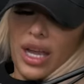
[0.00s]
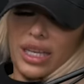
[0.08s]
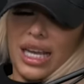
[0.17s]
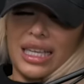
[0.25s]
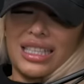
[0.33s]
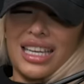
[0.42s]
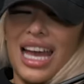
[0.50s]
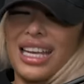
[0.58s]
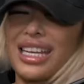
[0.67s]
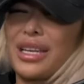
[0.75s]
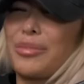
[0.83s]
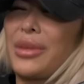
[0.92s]
and I
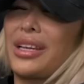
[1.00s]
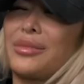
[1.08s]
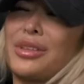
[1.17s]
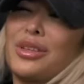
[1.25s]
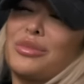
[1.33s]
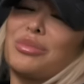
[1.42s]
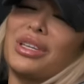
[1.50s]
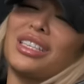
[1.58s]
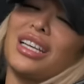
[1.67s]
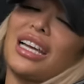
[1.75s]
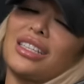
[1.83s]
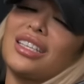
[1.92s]
get it. But
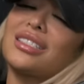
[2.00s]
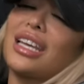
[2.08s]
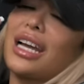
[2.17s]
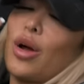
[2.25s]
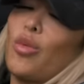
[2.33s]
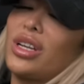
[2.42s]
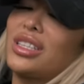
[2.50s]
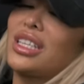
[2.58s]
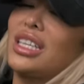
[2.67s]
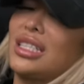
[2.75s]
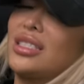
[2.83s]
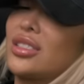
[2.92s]
it's like I want the
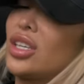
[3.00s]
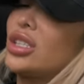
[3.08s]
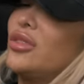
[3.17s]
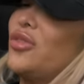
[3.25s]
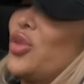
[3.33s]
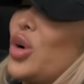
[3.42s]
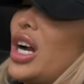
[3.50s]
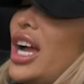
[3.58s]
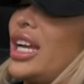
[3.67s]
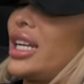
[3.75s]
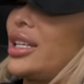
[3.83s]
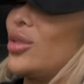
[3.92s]
kisses on the
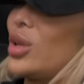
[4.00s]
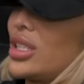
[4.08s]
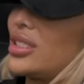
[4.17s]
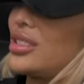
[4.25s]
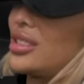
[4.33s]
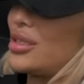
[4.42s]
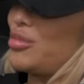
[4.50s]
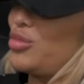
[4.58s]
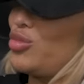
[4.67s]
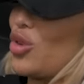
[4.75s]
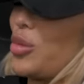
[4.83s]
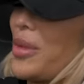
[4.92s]
forehead and all the
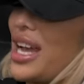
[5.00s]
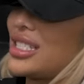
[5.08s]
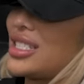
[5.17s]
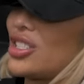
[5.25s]
romantic